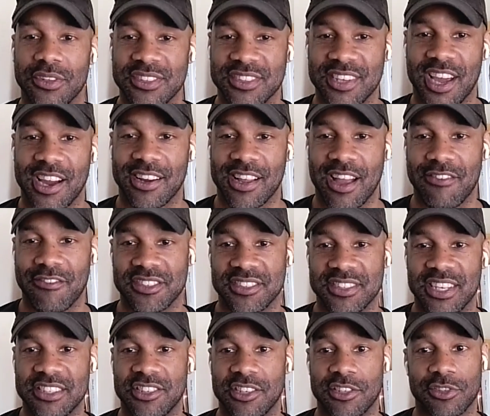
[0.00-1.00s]
entire
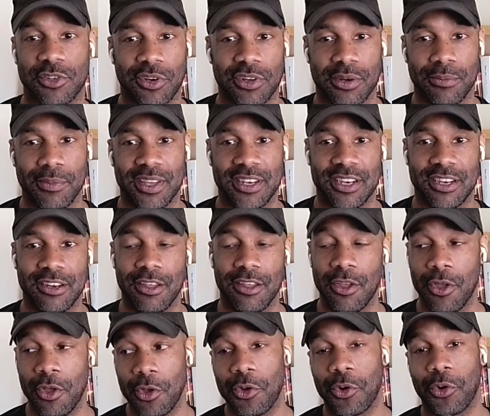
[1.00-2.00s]
conversation is automated
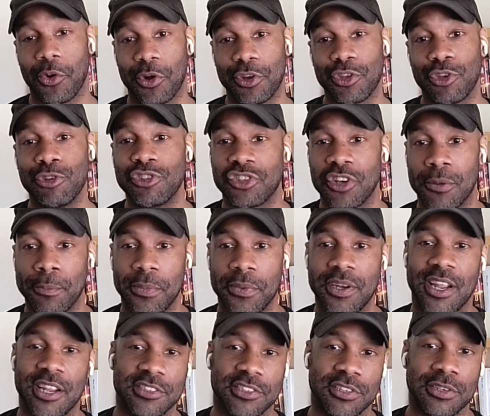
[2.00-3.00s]
or you jump in
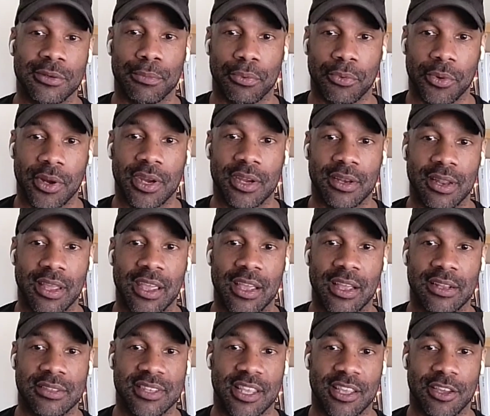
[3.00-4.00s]
at a certain point
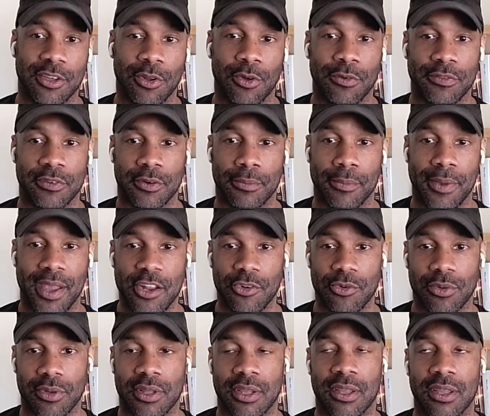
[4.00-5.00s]
and take it over
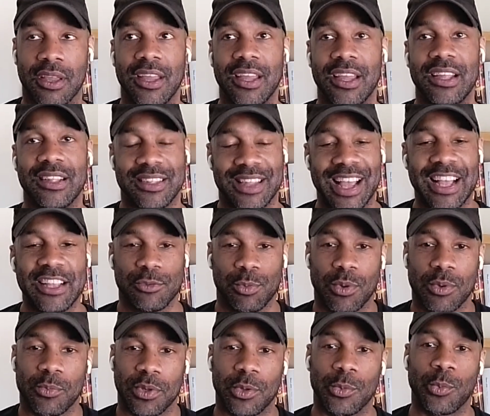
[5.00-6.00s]
manually, that's
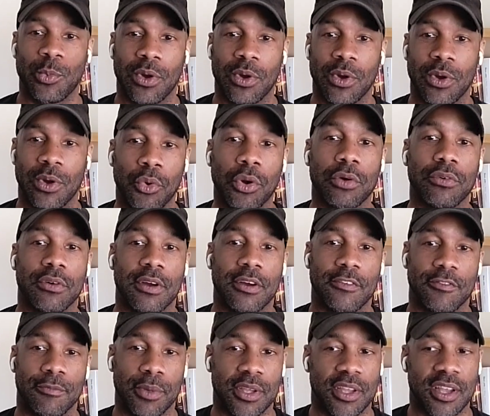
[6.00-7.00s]
what we want more
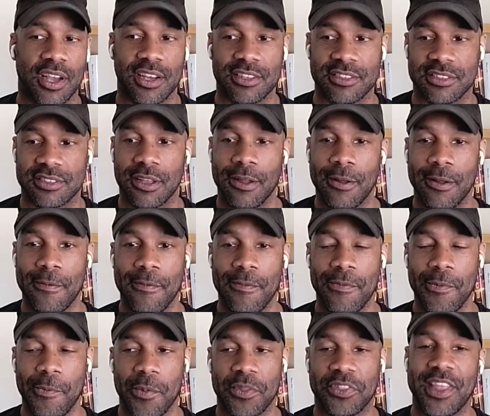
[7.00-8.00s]
of because
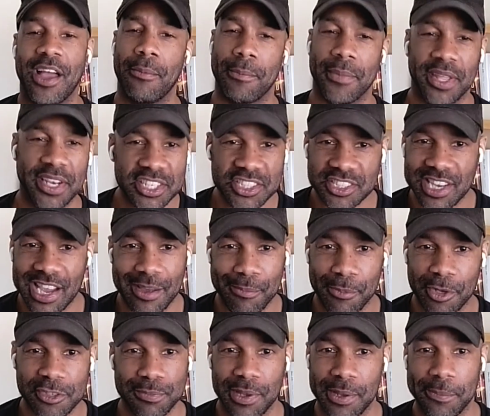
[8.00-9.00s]
without ManyChat,
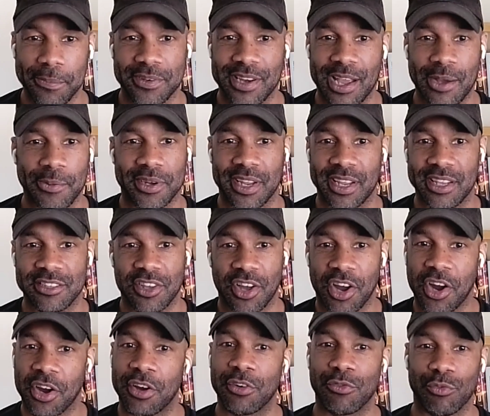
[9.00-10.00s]
most people nowadays
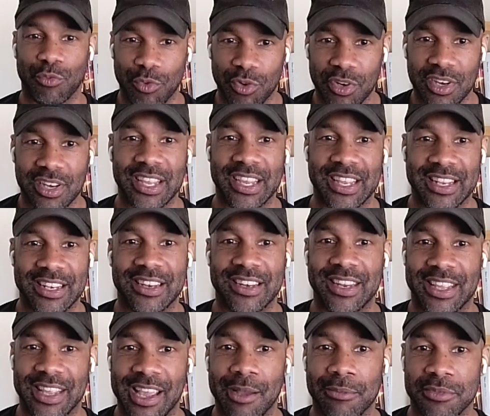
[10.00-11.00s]
aren't really in the
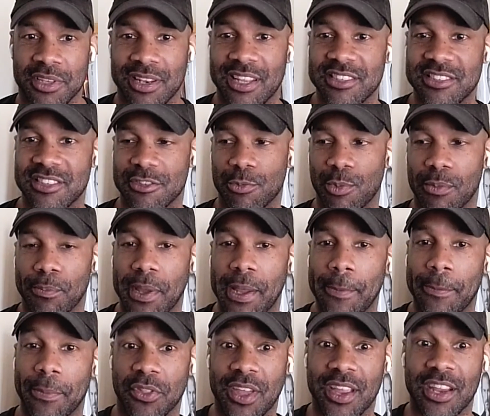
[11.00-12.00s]
DMs unless it's with
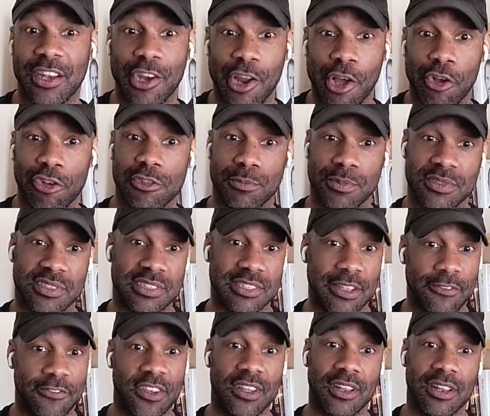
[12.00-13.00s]
people they know
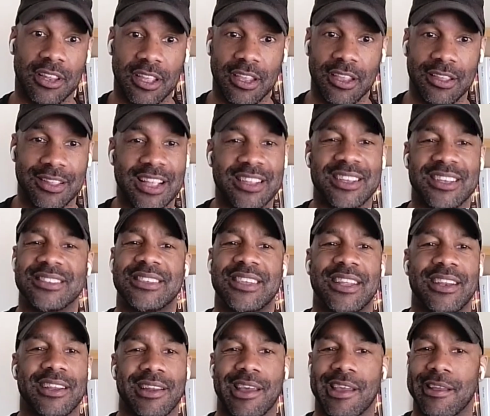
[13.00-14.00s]
specifically that they're
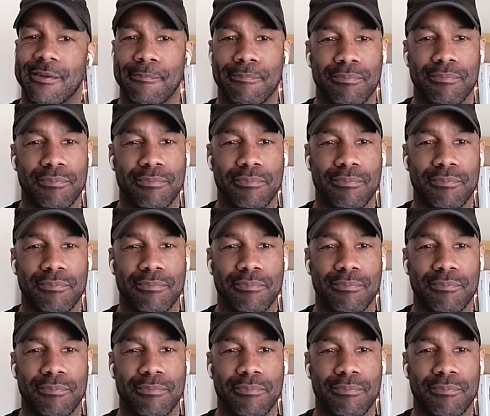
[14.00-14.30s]
sending like